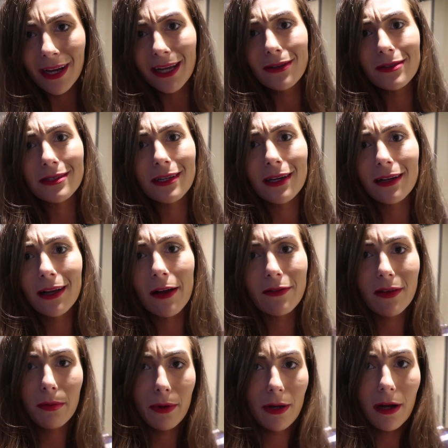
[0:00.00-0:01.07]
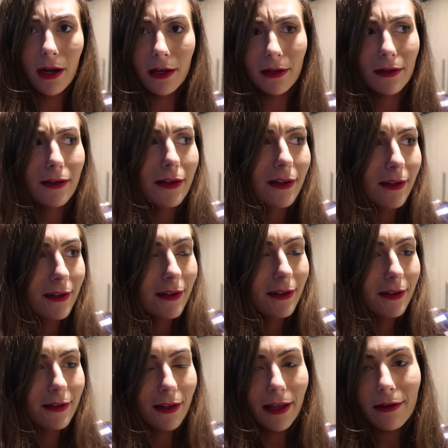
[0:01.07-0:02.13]
I used to have to put on
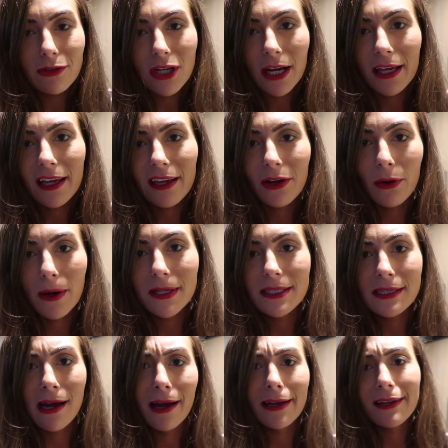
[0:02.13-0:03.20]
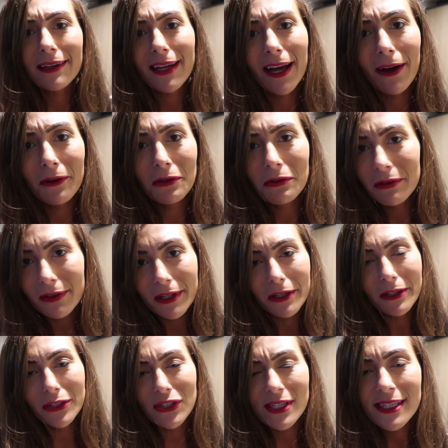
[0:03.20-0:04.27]
the life jacket and go outside. Now you
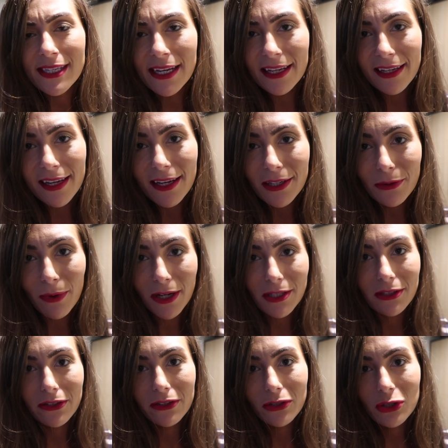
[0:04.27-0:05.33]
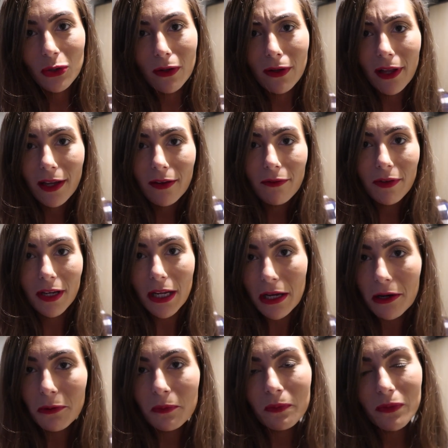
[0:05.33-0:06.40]
literally just sit and you watch a little short like
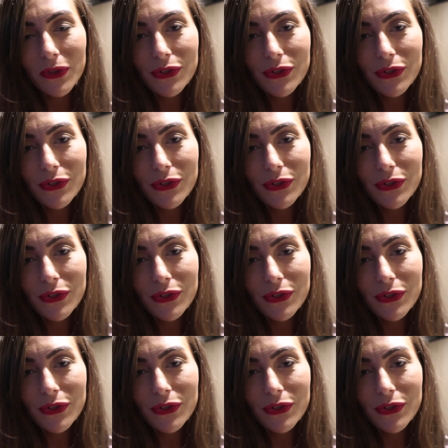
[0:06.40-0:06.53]
video.